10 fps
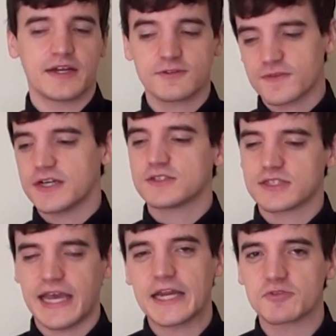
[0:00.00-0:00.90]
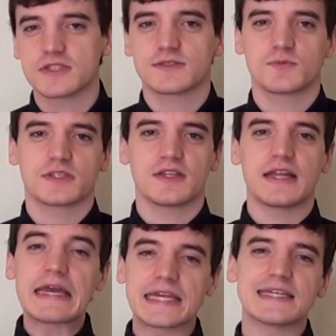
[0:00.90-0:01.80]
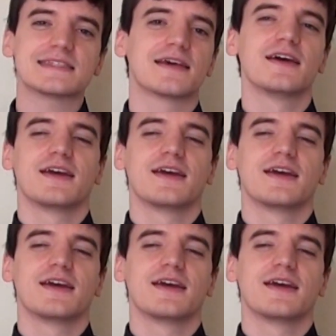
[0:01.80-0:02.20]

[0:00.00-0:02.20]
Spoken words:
He was very chicanerous with the ladies.